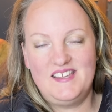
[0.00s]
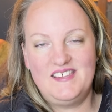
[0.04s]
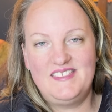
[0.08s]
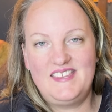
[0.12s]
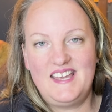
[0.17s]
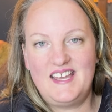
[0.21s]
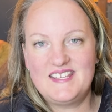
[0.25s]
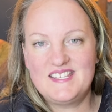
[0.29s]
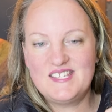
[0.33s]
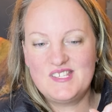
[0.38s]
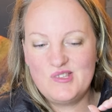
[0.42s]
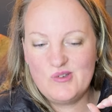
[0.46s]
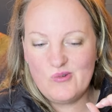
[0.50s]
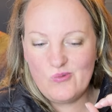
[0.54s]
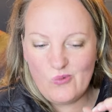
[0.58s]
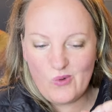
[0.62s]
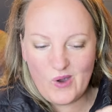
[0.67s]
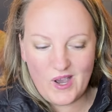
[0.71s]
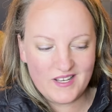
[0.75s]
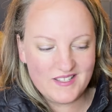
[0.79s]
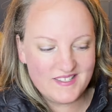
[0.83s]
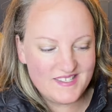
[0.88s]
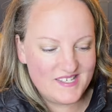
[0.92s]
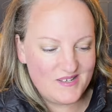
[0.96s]
That's the
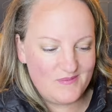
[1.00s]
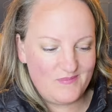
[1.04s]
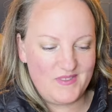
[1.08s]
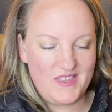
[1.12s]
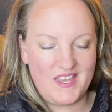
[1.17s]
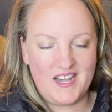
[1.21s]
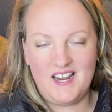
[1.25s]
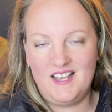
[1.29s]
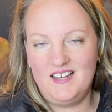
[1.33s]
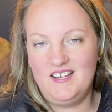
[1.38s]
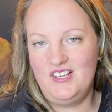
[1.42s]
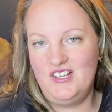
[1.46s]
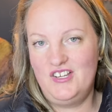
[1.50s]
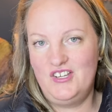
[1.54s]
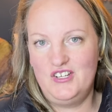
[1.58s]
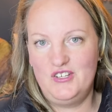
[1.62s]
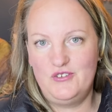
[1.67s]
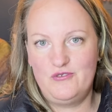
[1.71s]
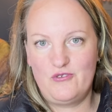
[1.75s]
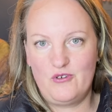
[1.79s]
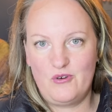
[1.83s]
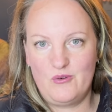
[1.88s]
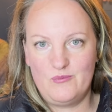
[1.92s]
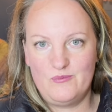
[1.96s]
one tip that I learned
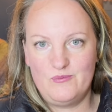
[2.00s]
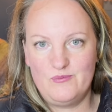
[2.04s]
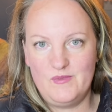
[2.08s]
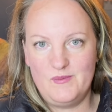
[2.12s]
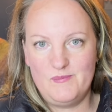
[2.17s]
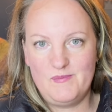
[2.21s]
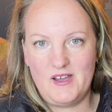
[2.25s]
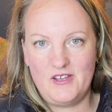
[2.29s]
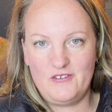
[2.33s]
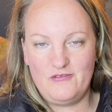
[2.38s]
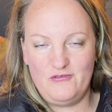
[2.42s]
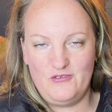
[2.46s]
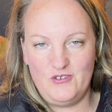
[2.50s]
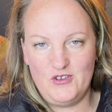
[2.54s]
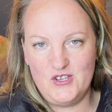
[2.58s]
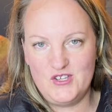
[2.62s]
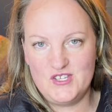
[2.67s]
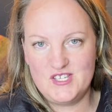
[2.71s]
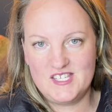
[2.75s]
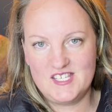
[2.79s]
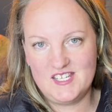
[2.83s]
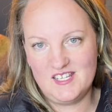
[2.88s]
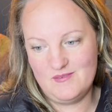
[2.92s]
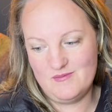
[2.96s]
from my
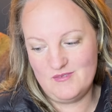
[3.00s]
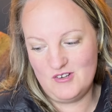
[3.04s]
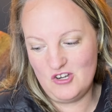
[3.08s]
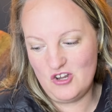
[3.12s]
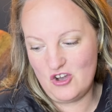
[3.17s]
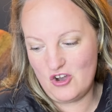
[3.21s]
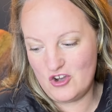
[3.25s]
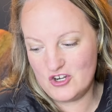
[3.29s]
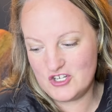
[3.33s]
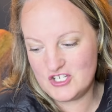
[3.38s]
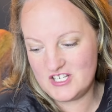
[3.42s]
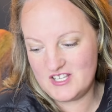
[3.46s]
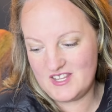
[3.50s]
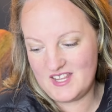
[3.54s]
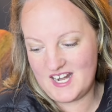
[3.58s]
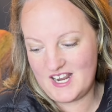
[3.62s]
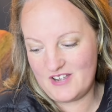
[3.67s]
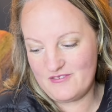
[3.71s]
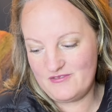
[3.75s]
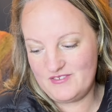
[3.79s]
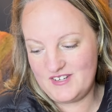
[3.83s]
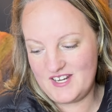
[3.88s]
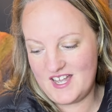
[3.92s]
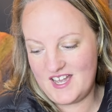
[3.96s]
first large that
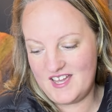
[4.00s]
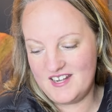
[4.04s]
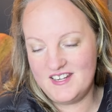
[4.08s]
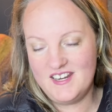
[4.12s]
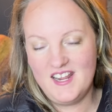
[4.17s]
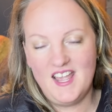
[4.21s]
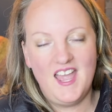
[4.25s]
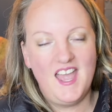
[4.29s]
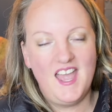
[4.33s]
I've done.